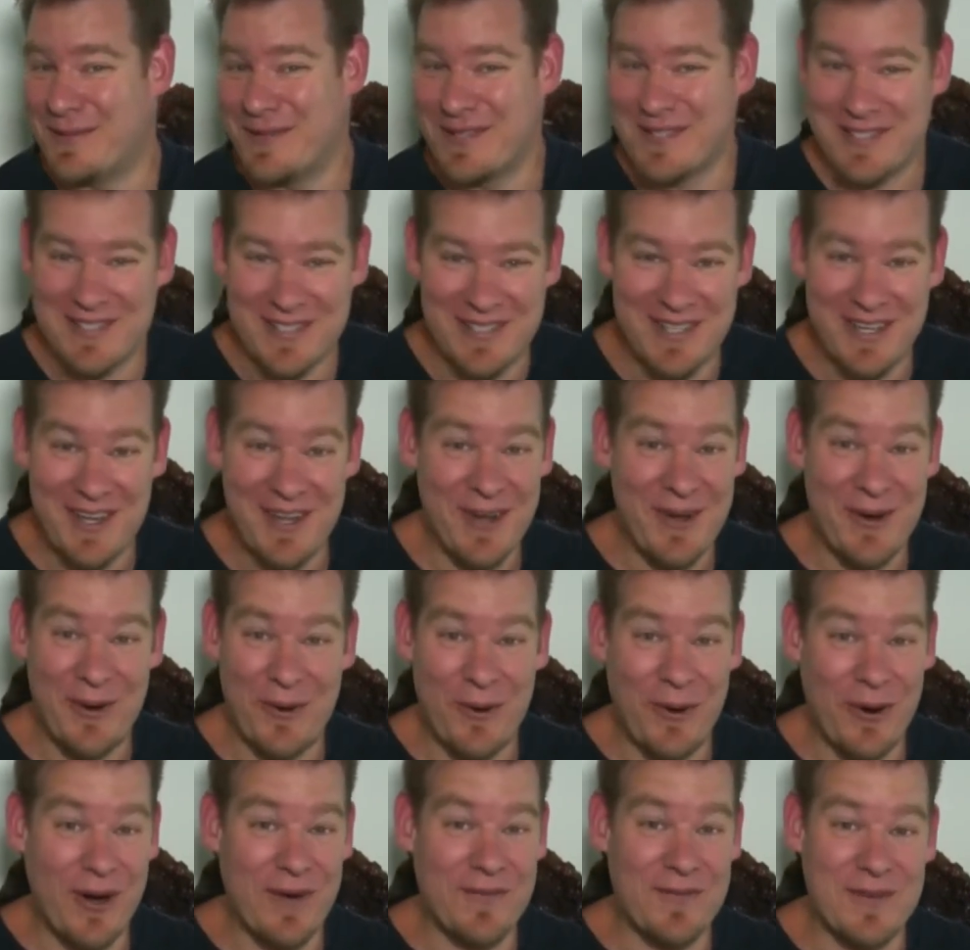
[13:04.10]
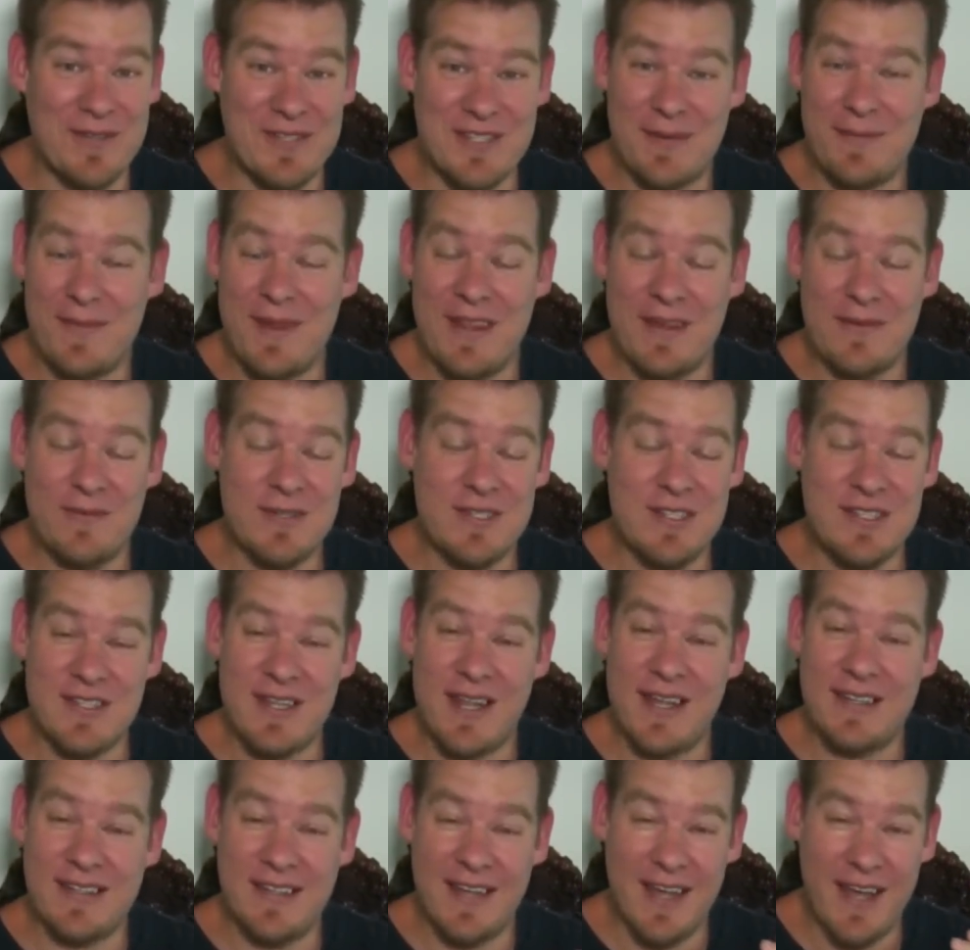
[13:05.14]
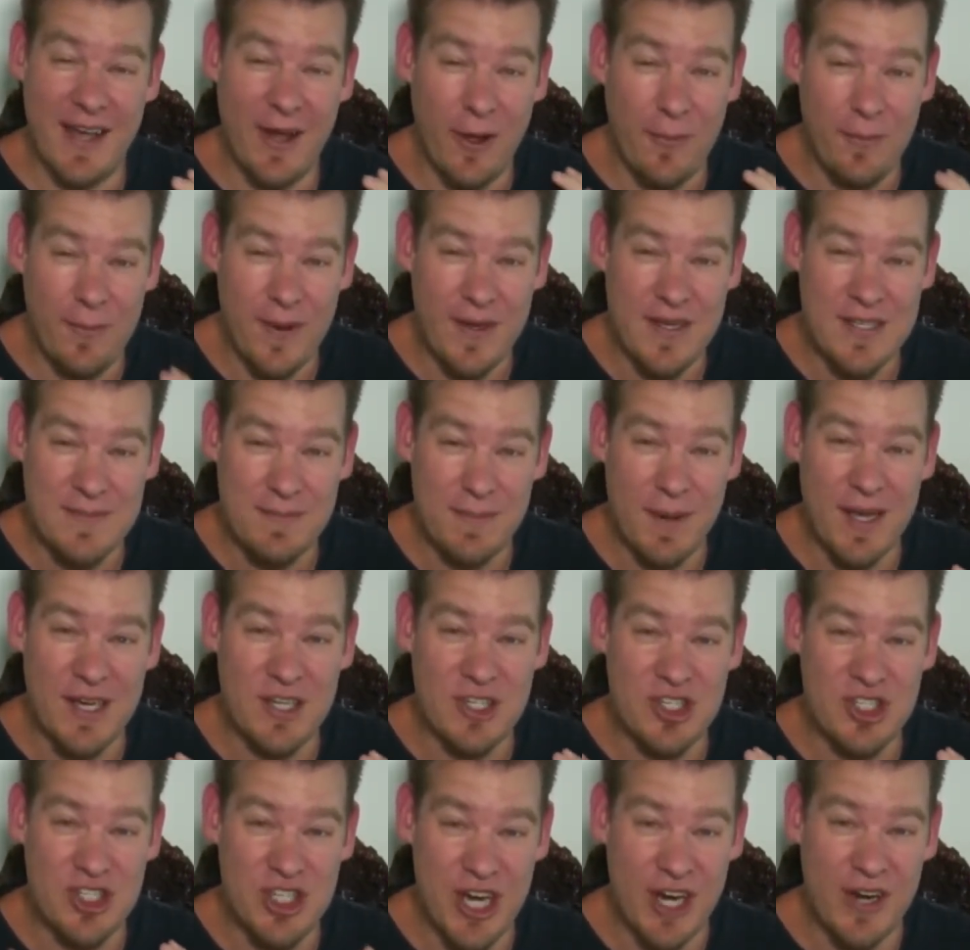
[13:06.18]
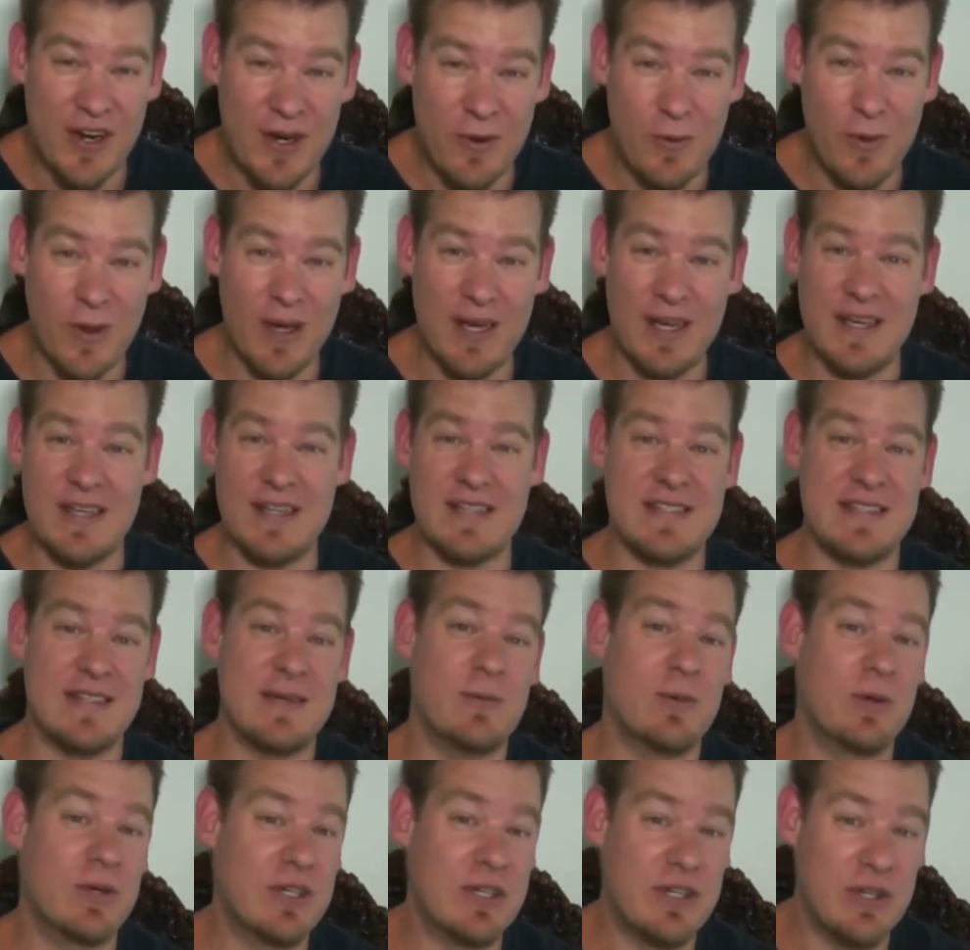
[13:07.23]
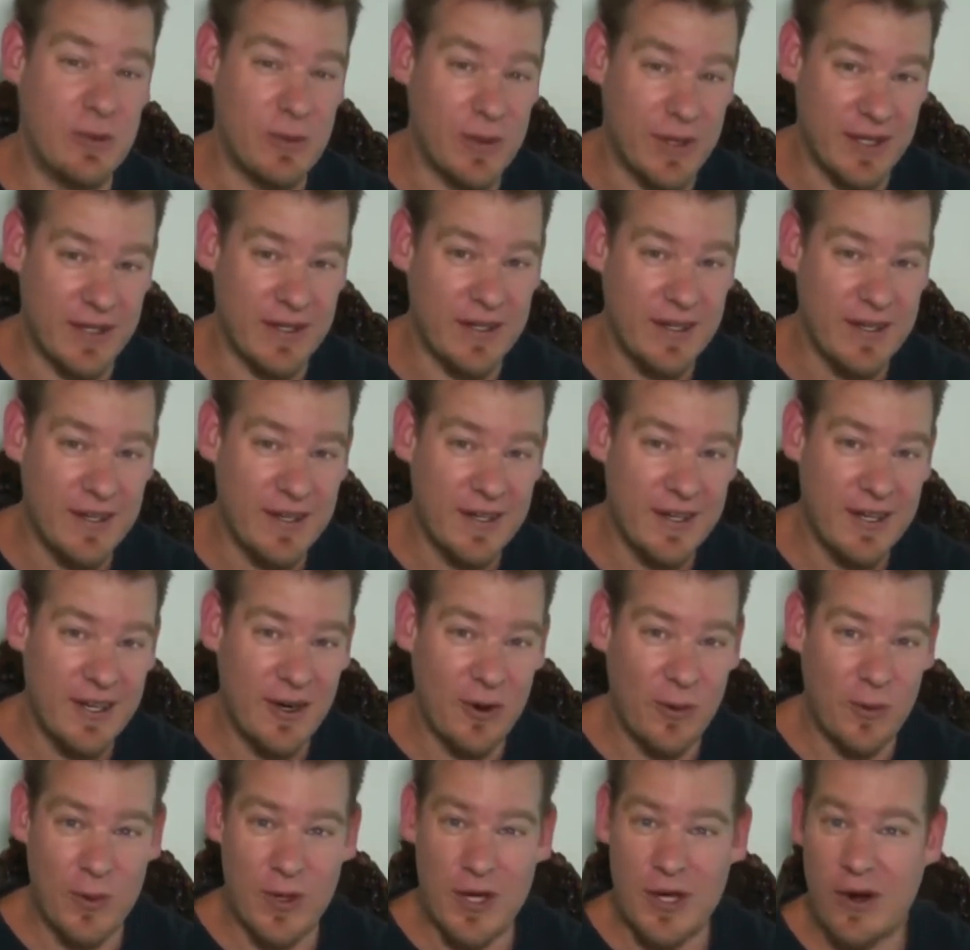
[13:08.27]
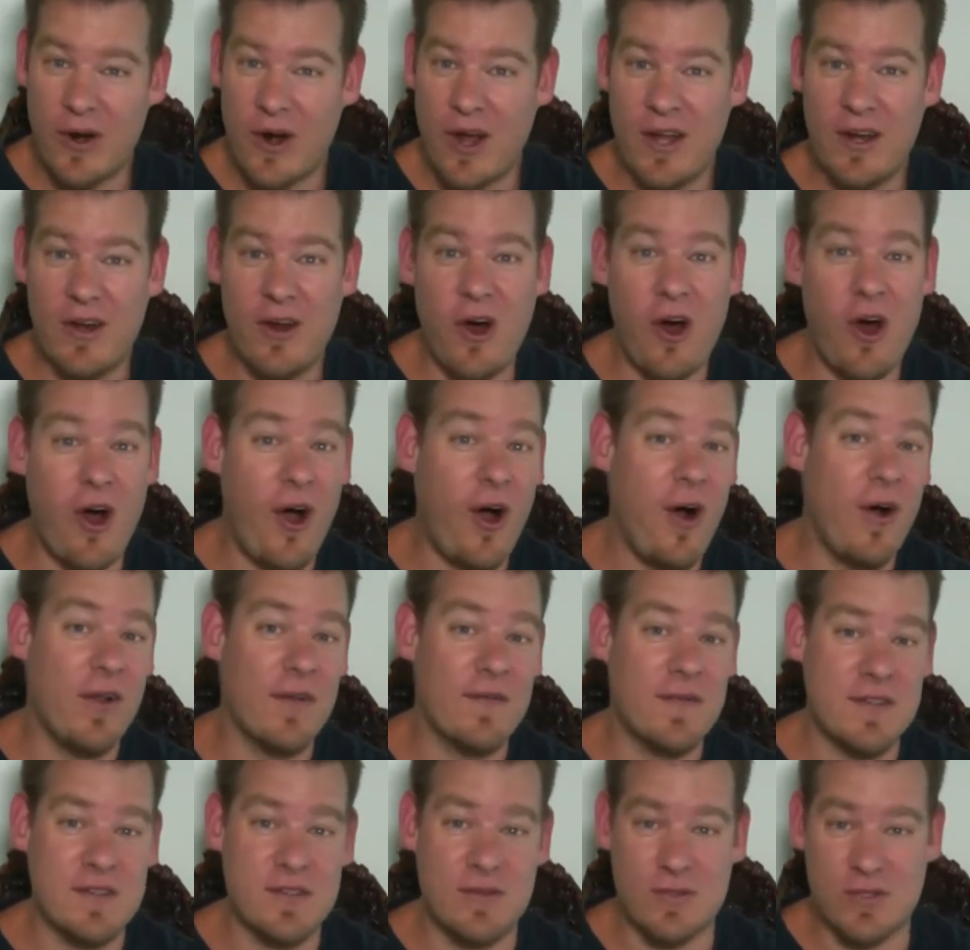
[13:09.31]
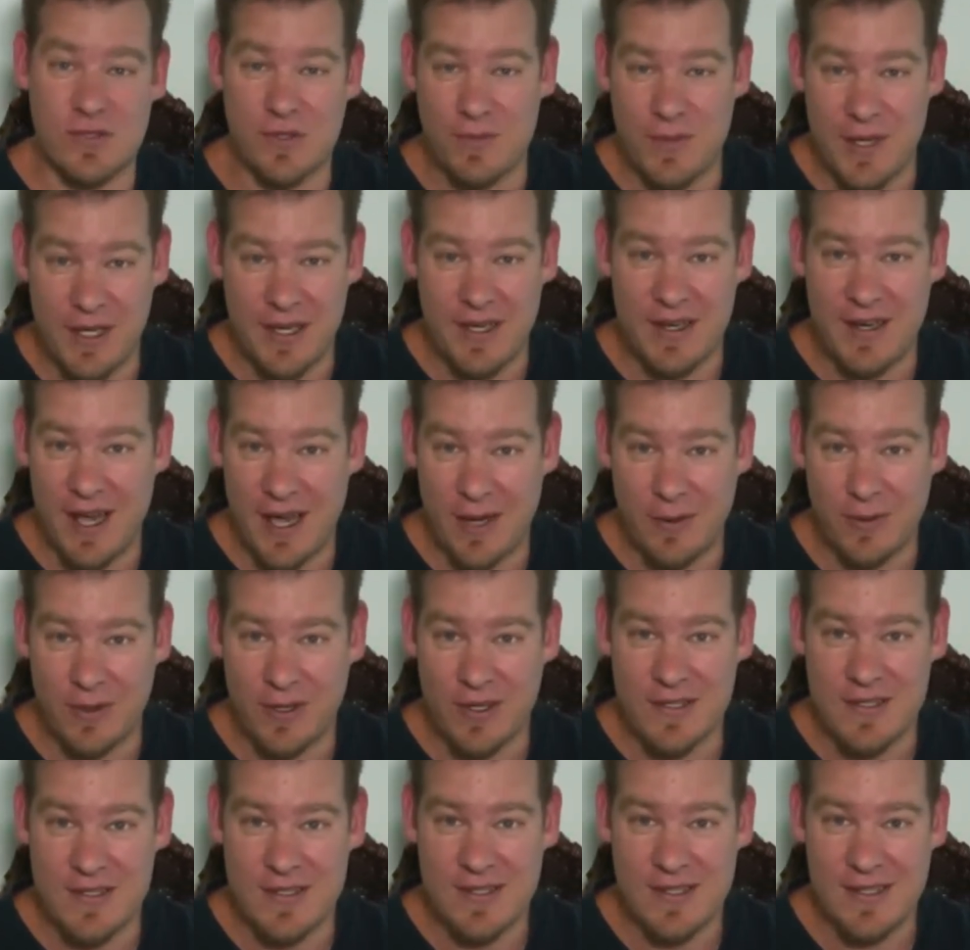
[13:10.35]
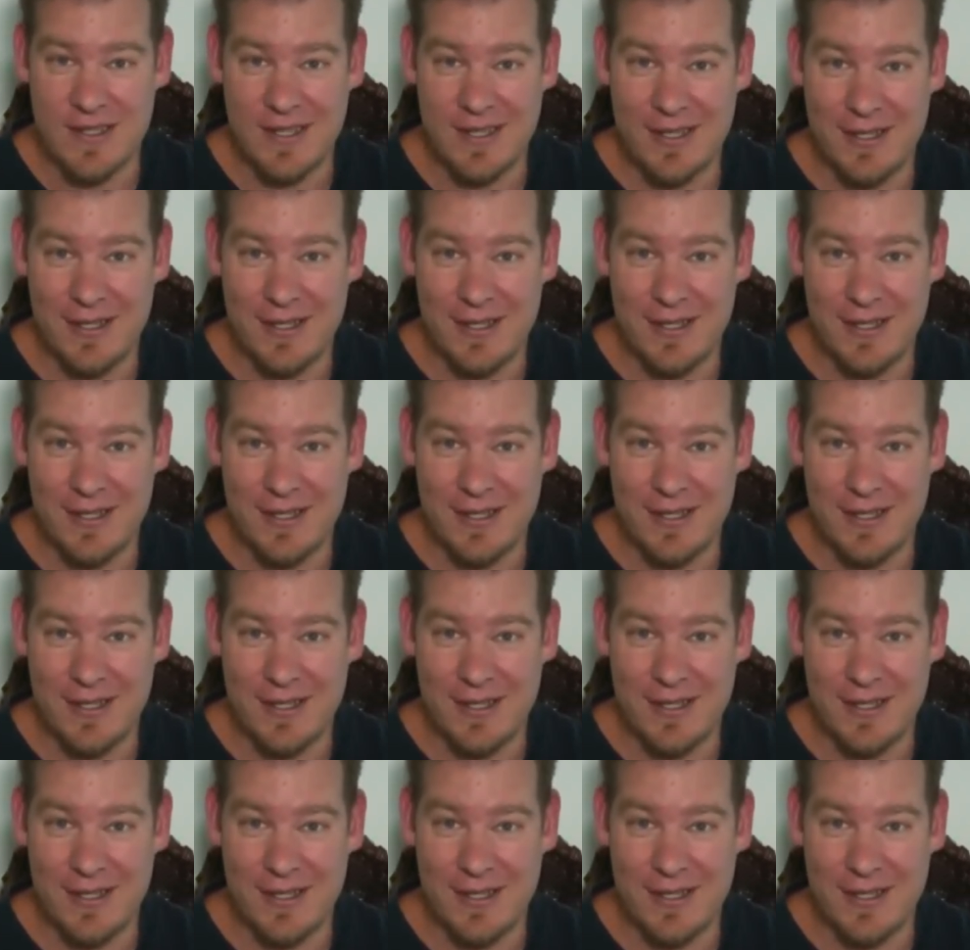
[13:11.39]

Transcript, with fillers: person, or if you're somebody that would just like to help us by sharing what it is that we're doing, we are on all of the social media networks.